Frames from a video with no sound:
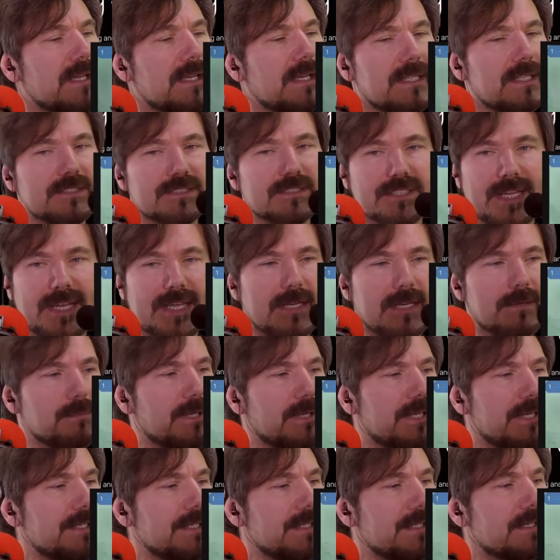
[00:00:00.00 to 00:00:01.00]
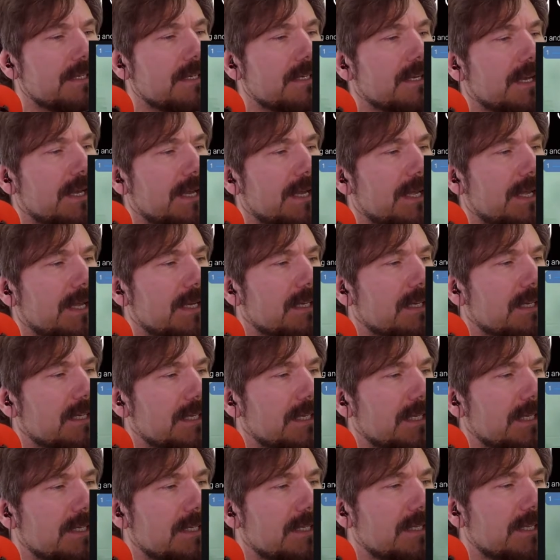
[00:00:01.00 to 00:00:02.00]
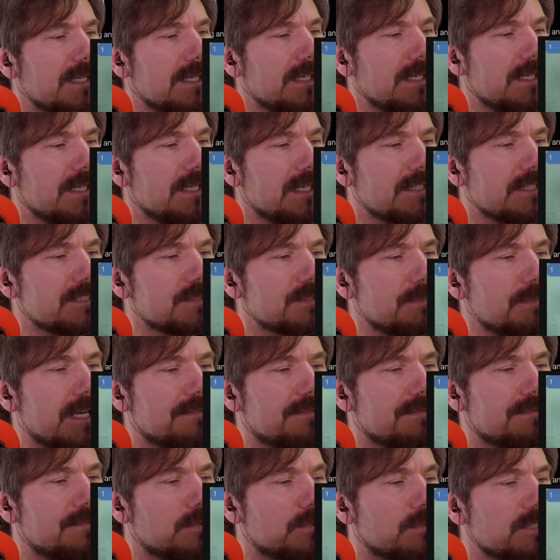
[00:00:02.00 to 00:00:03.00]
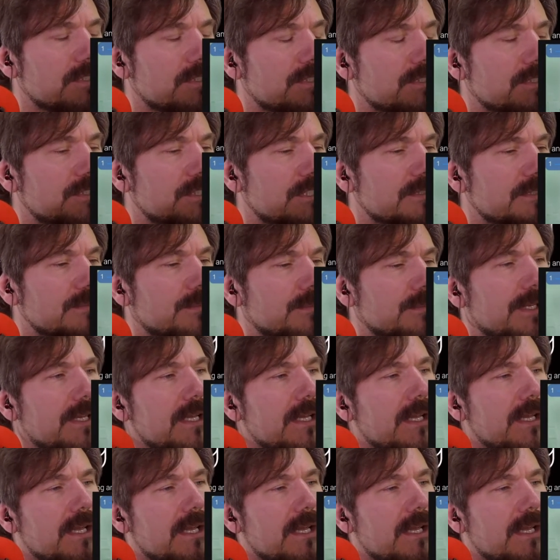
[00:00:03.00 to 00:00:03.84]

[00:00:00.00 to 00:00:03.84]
Scan button, and again, the spot focus adjustment.